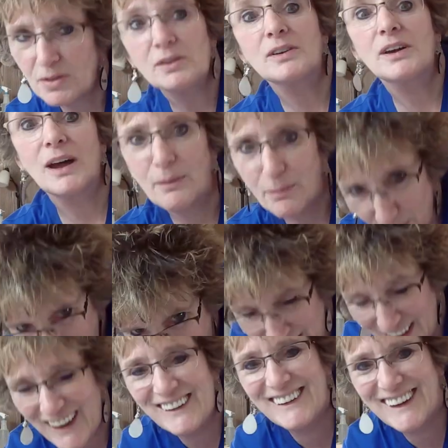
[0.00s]
Look up, look
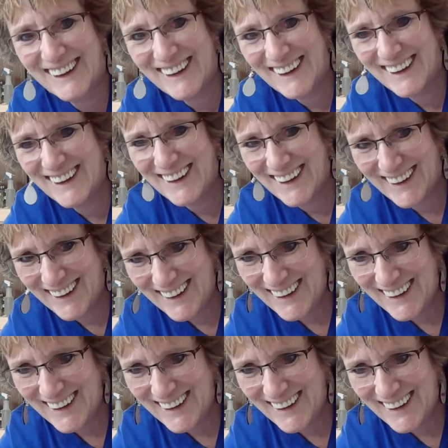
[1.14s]
down.